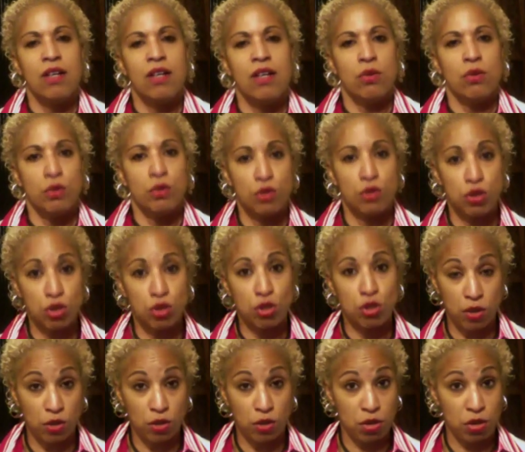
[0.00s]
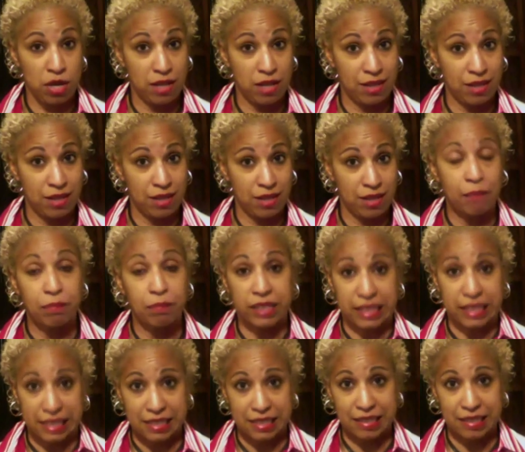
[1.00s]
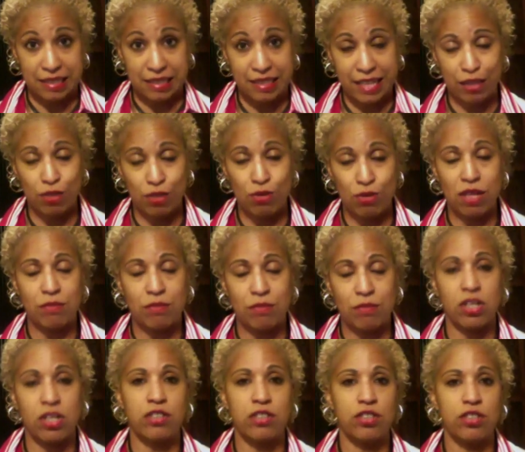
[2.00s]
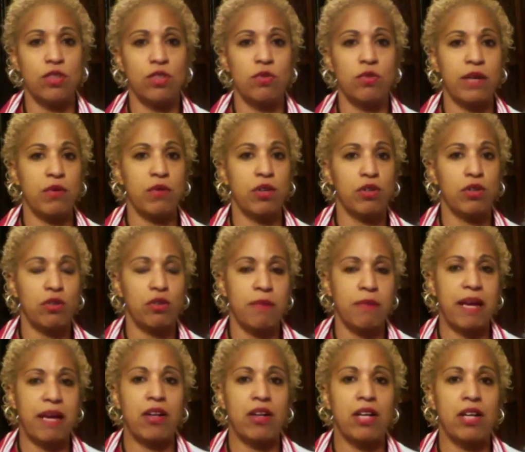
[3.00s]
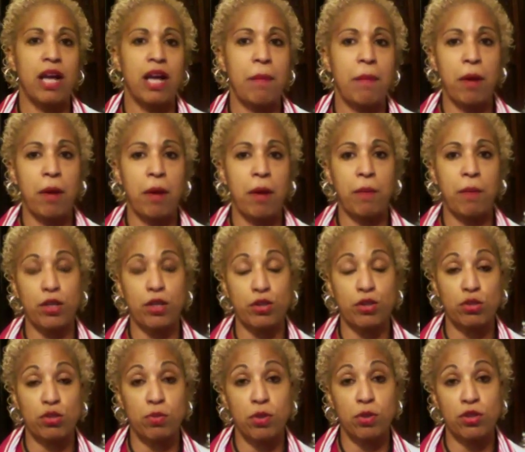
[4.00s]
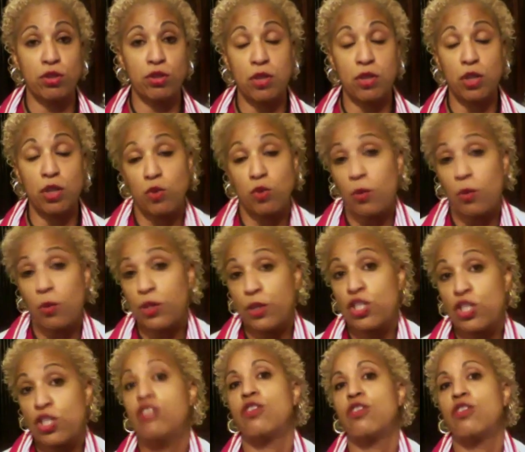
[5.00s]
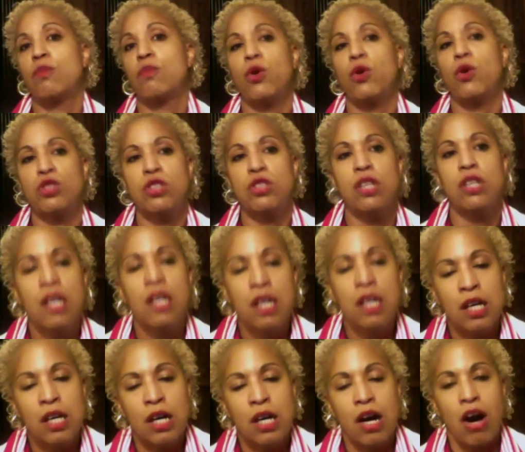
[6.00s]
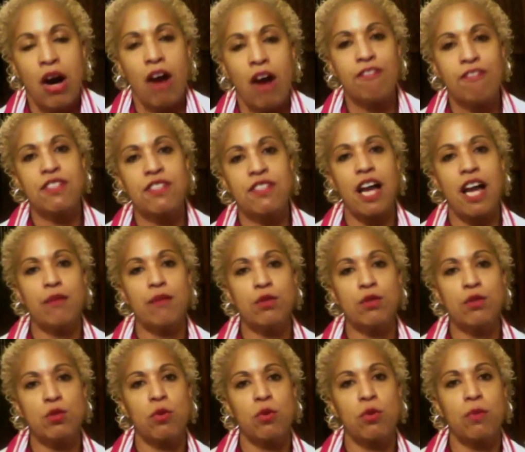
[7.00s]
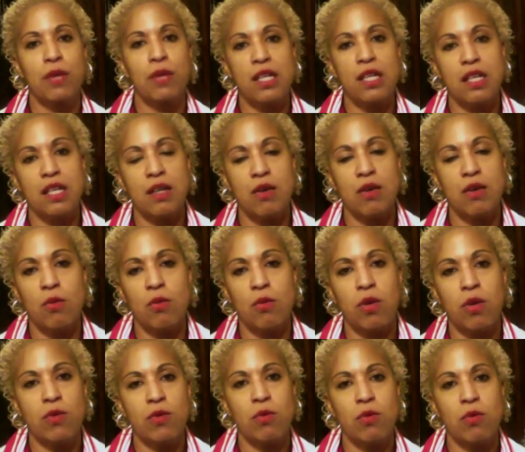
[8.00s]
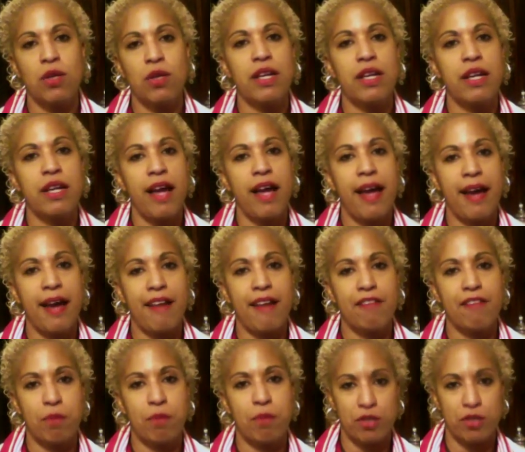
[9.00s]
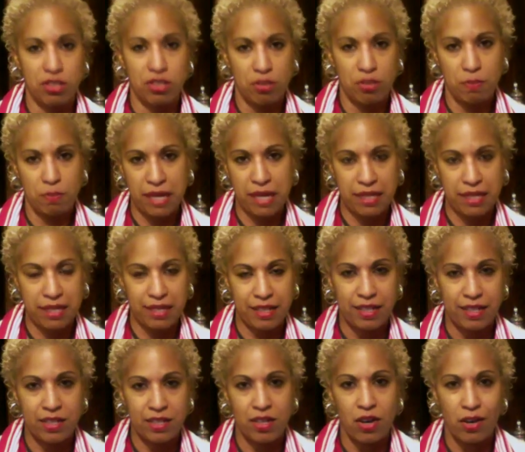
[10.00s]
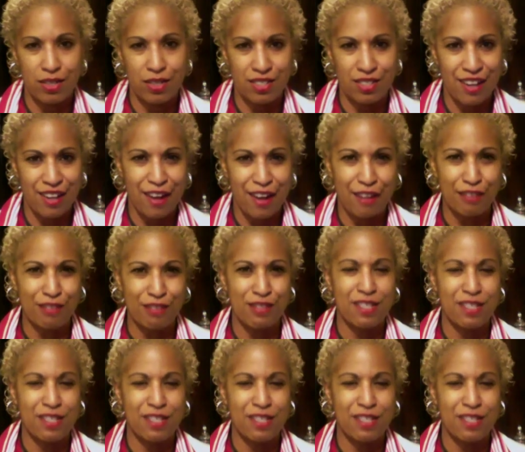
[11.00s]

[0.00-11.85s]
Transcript: Would you destroy and create that, please? Thank you. Times a godzillion, right and wrong, good and bad, all nine, pod, puck, shorts, boys and beyonds. What we judge the most oftentimes will be what we have participated in ourselves.